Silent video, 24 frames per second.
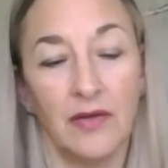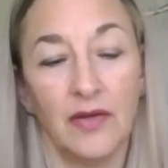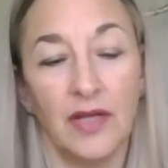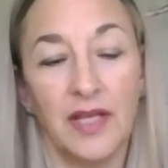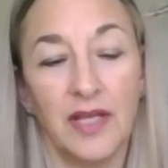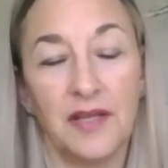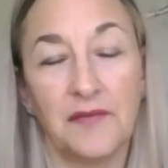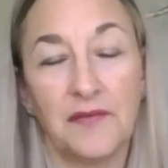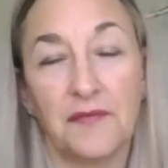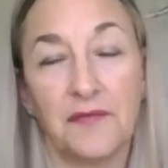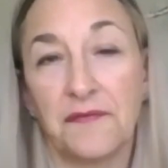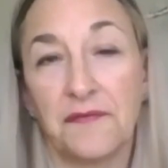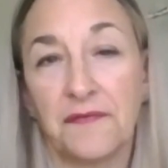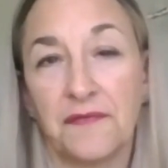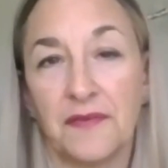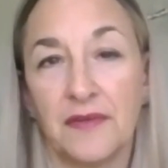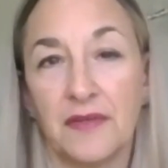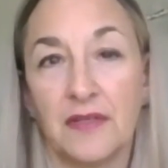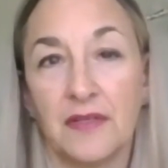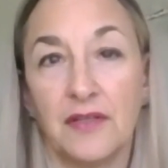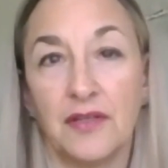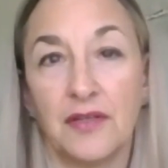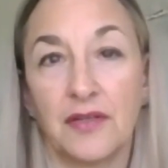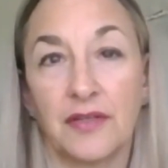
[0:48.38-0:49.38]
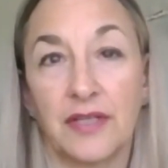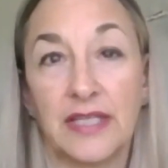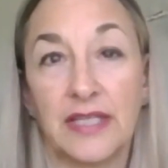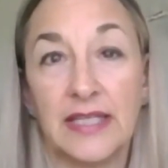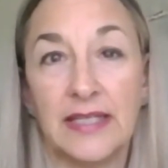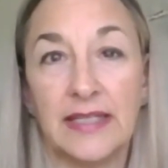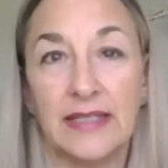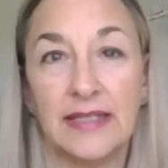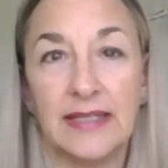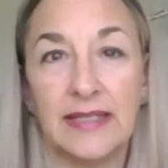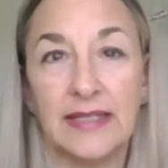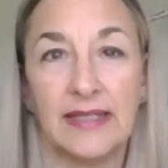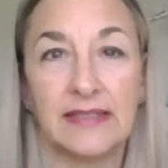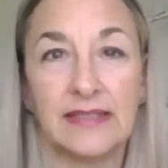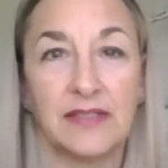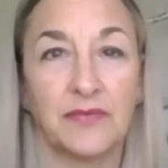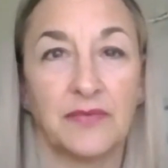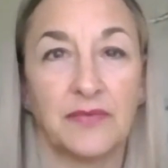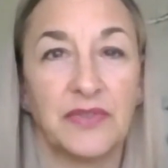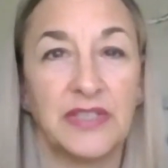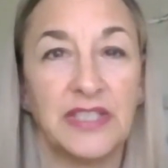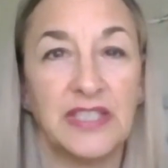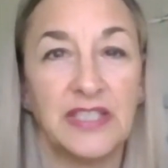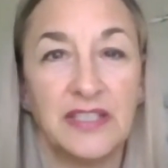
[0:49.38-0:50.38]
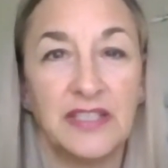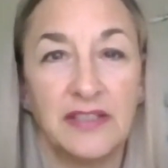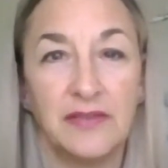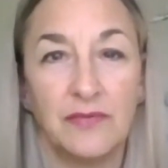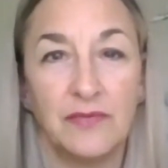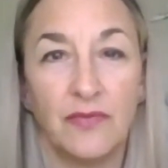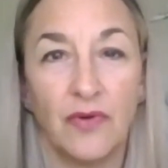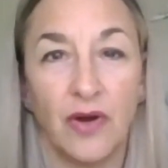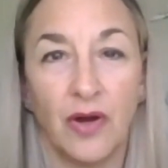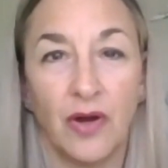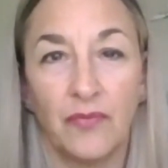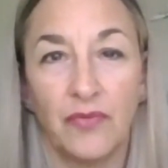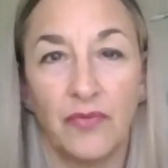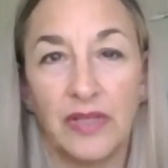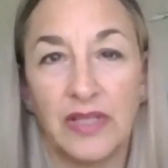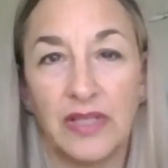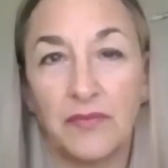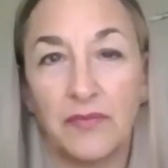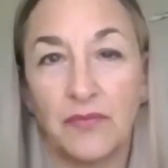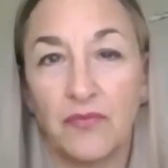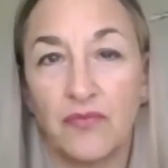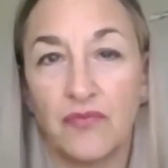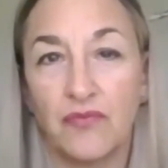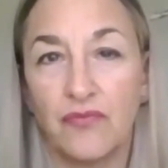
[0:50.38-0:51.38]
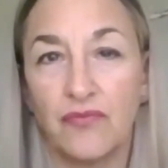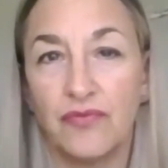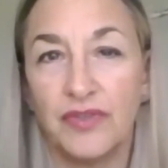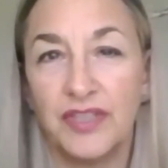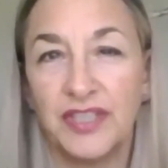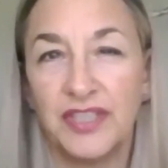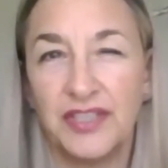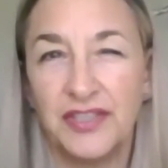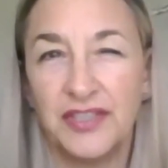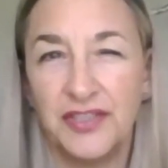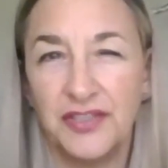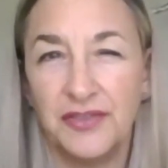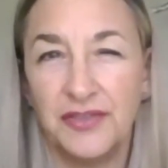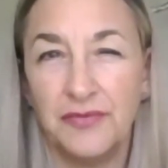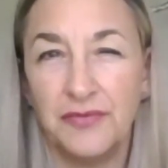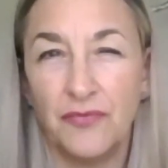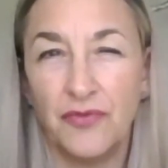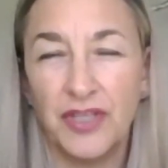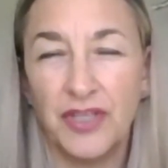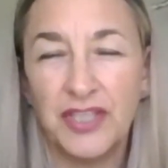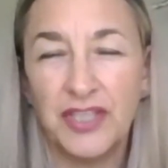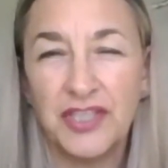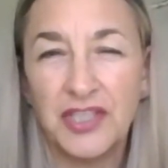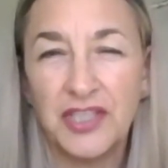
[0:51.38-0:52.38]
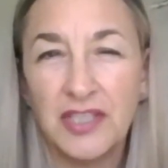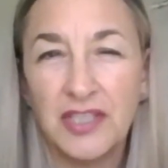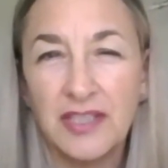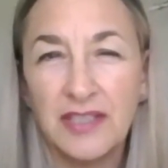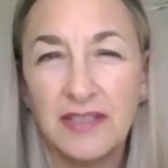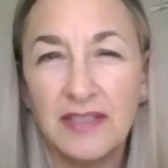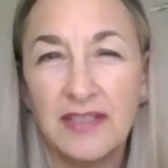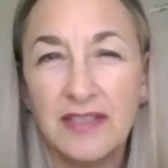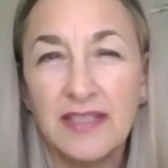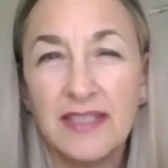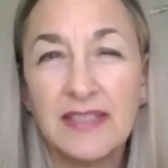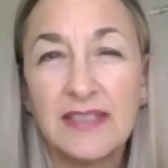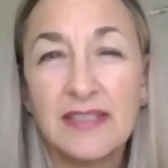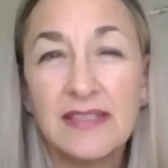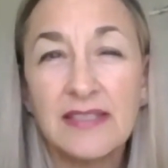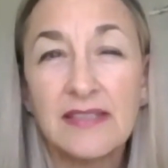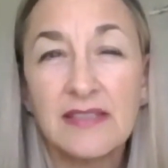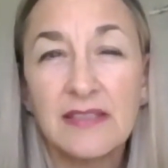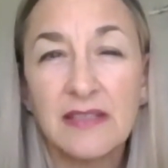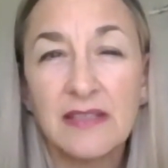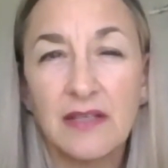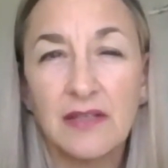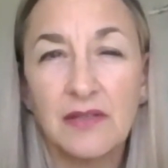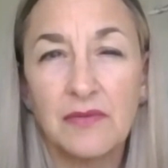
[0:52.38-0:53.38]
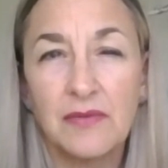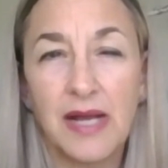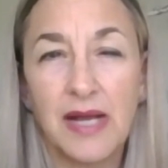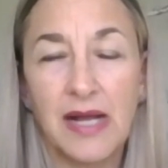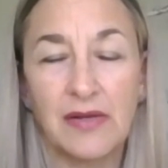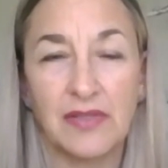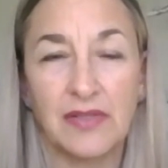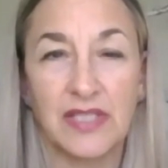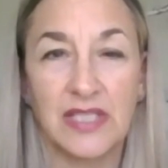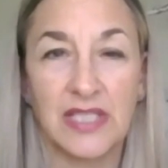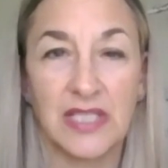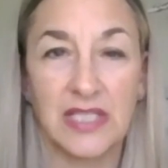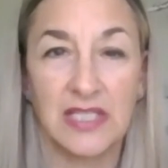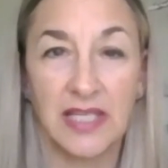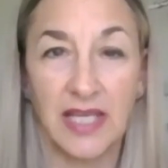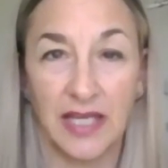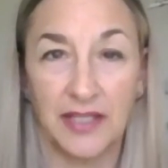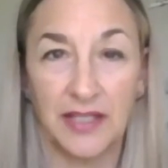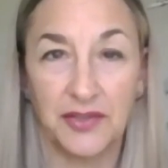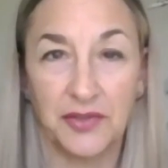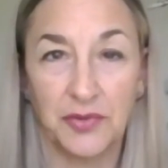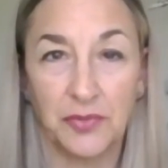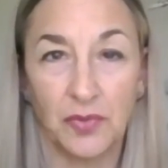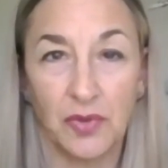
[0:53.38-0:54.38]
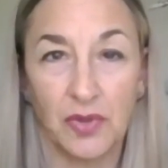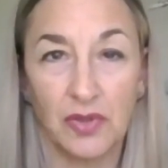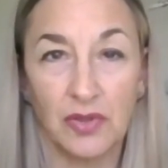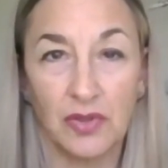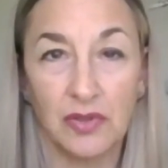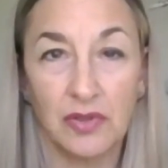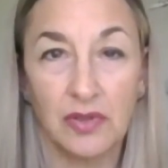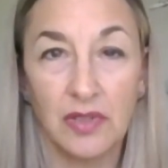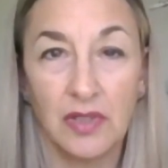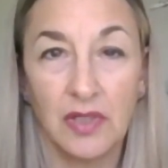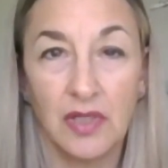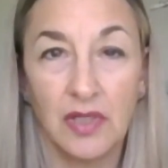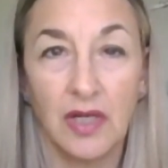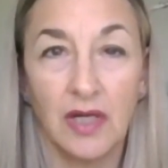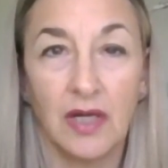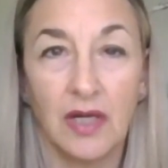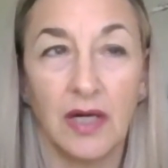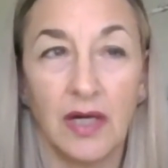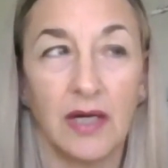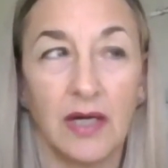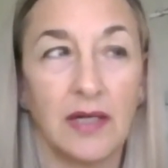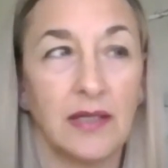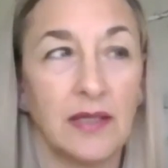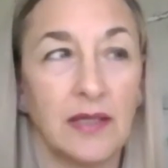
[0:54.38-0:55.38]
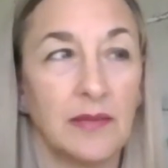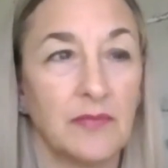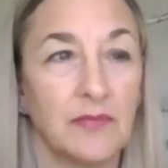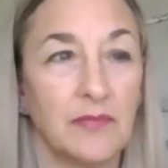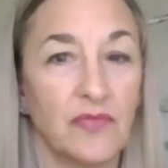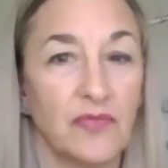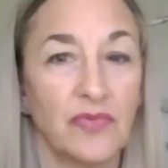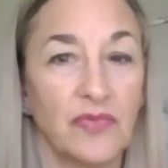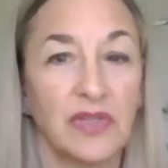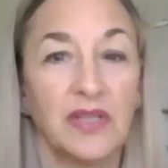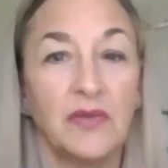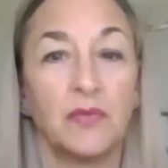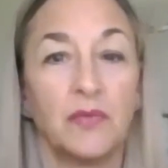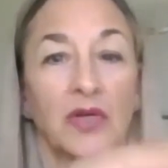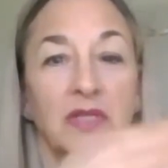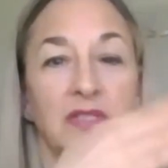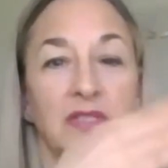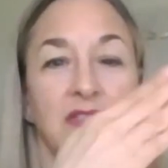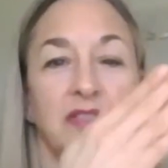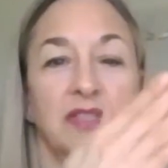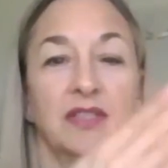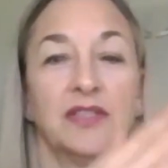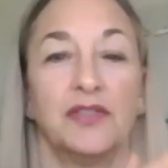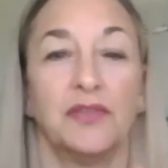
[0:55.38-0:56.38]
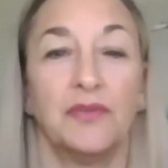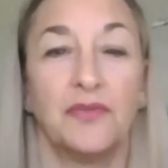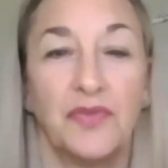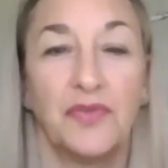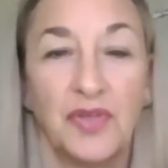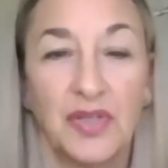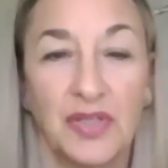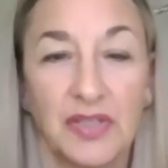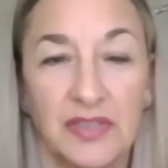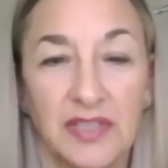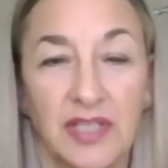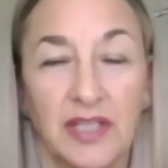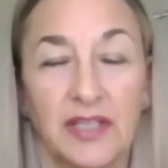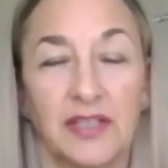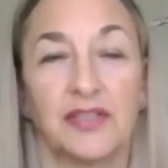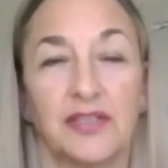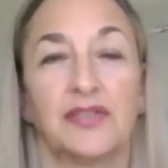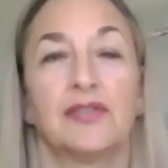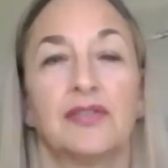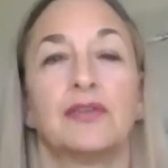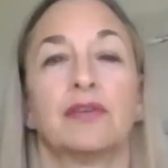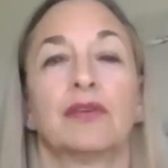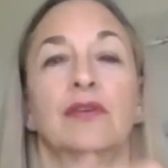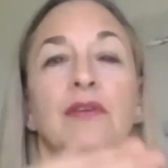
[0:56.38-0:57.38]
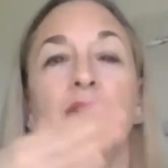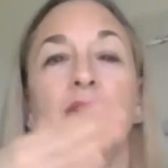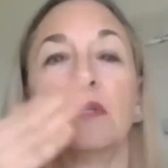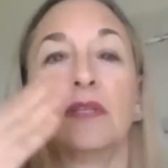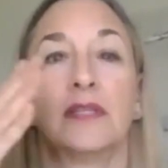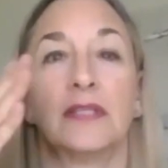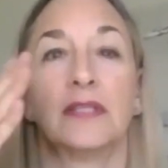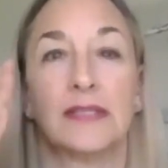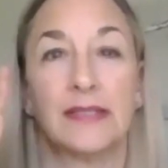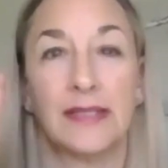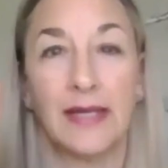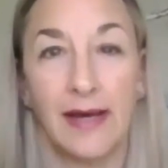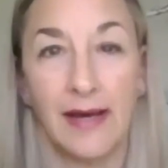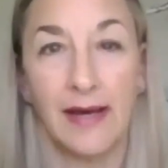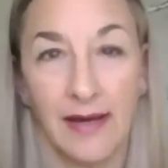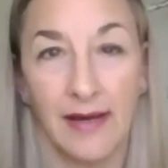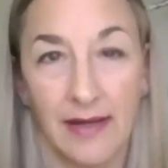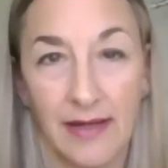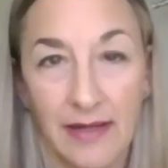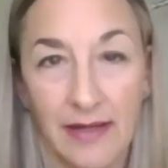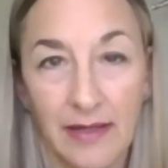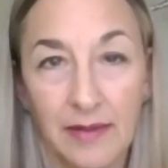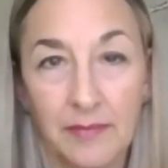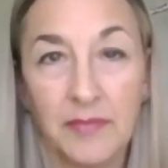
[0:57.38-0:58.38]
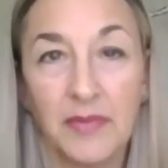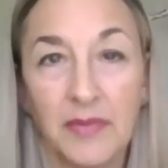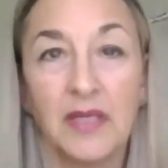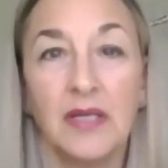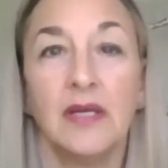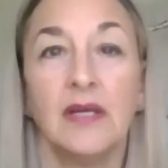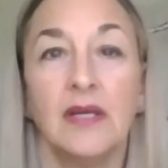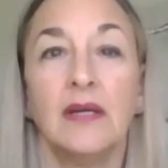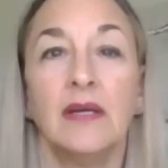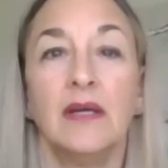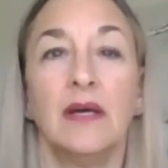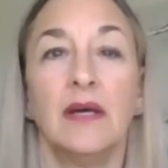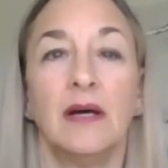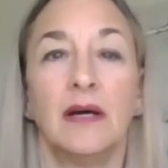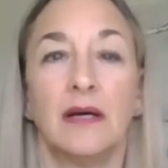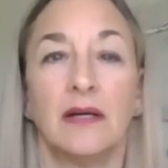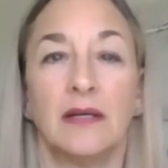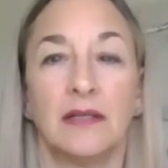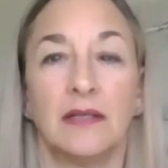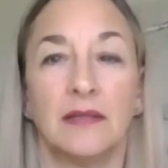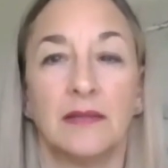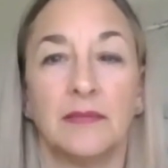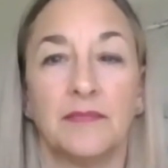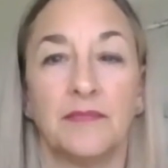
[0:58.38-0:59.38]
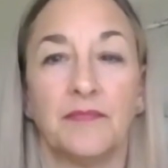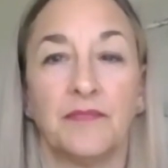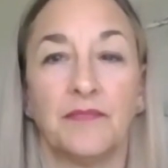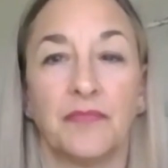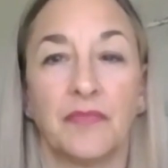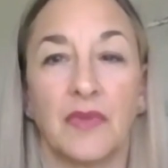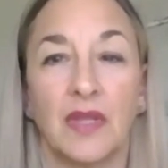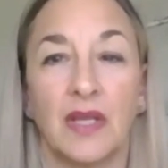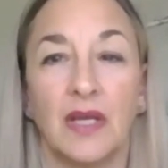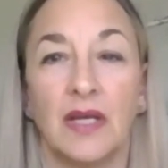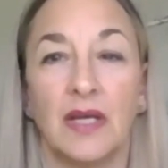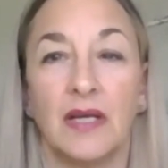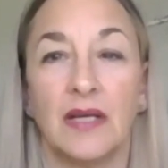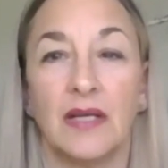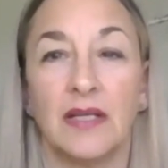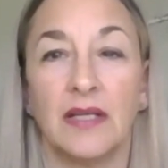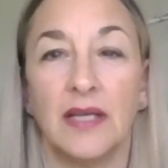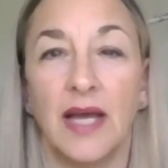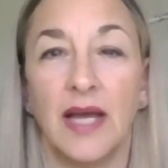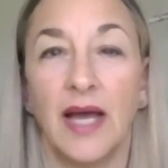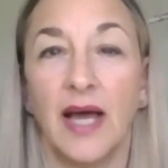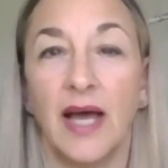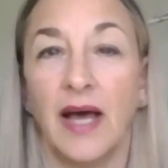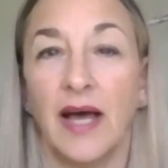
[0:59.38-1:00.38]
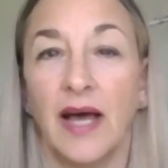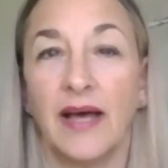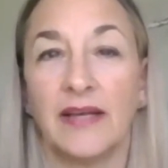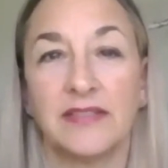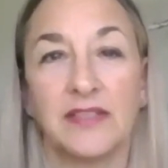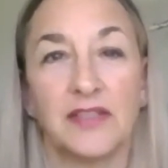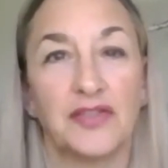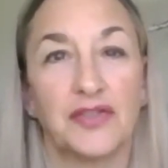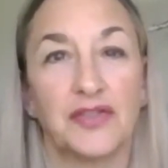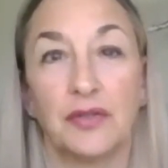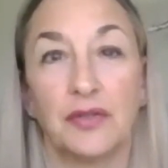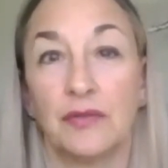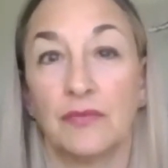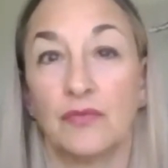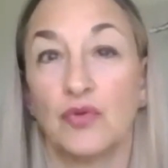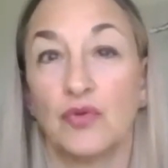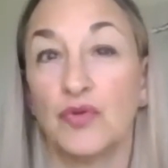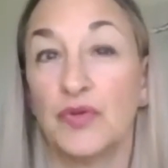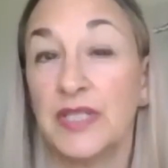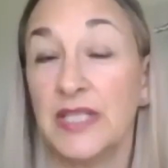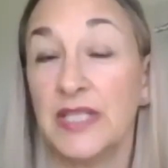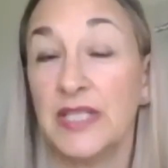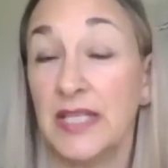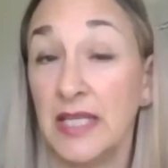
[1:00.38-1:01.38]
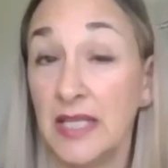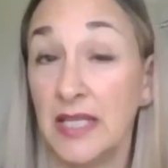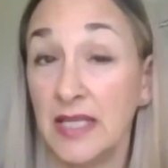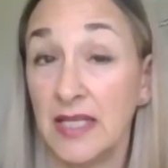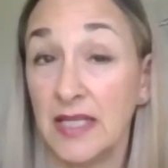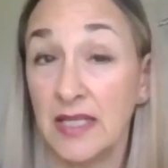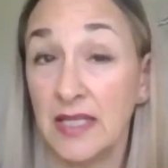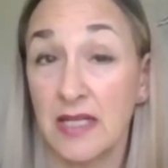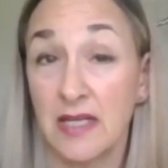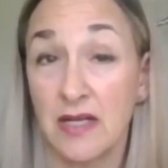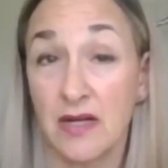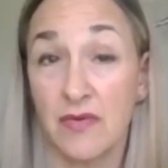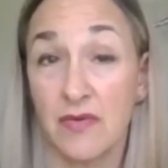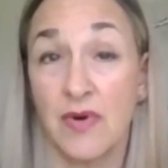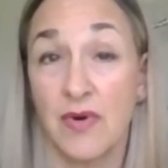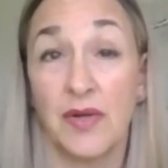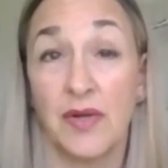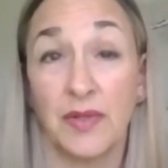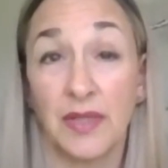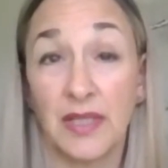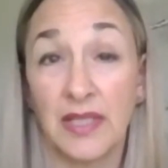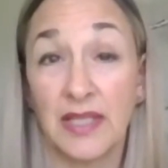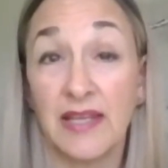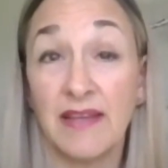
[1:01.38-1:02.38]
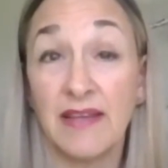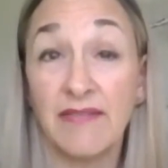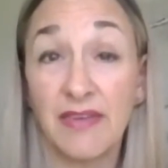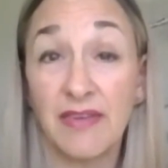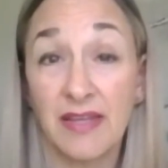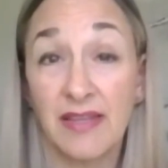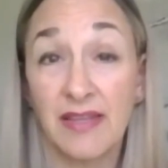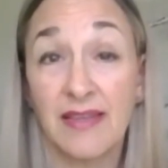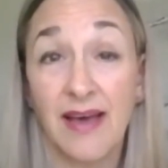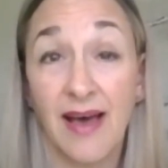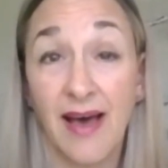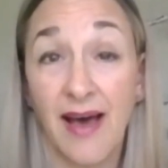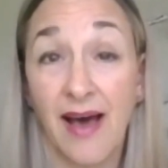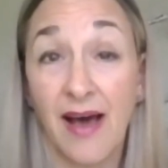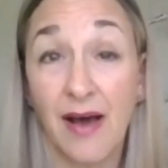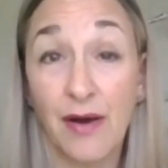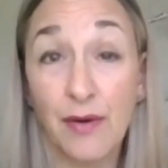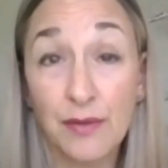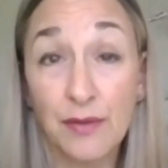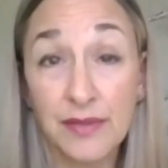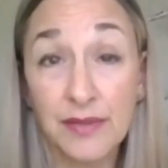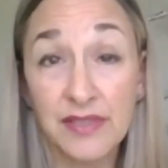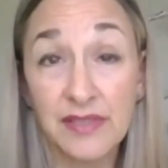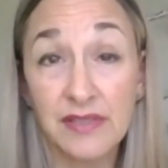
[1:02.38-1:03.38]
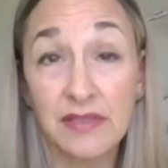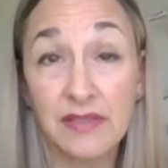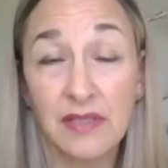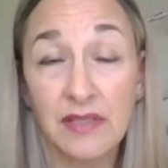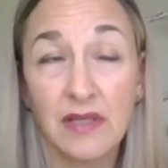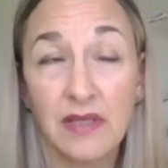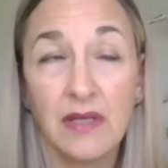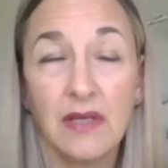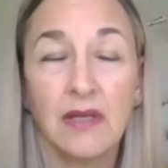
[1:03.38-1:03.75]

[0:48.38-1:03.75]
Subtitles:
If your kid has a really rigidness around schedule, really wants to do things at a certain time, has a certain routine around leaving the house,